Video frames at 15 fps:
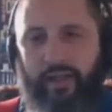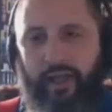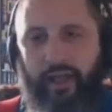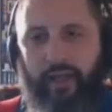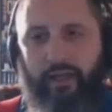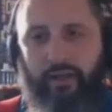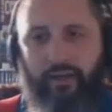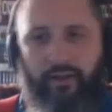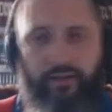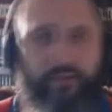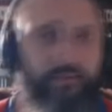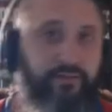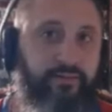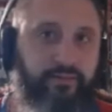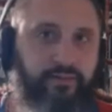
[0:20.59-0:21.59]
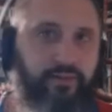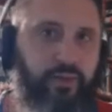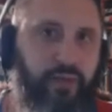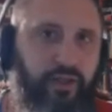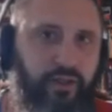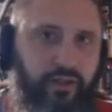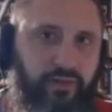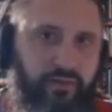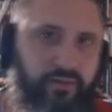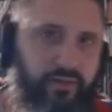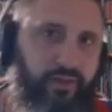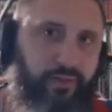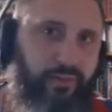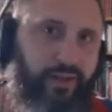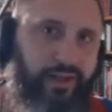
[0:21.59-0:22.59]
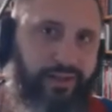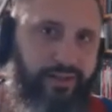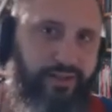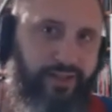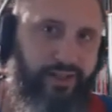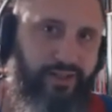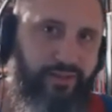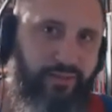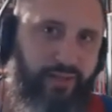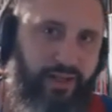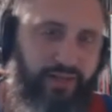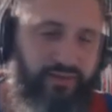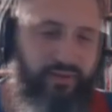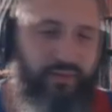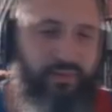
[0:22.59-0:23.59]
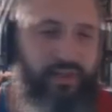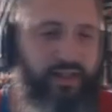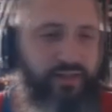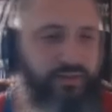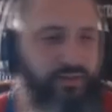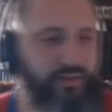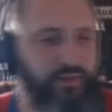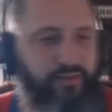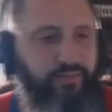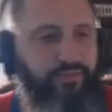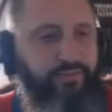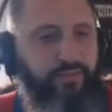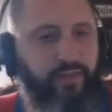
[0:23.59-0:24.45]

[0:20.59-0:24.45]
and you make good, monetization money from that. So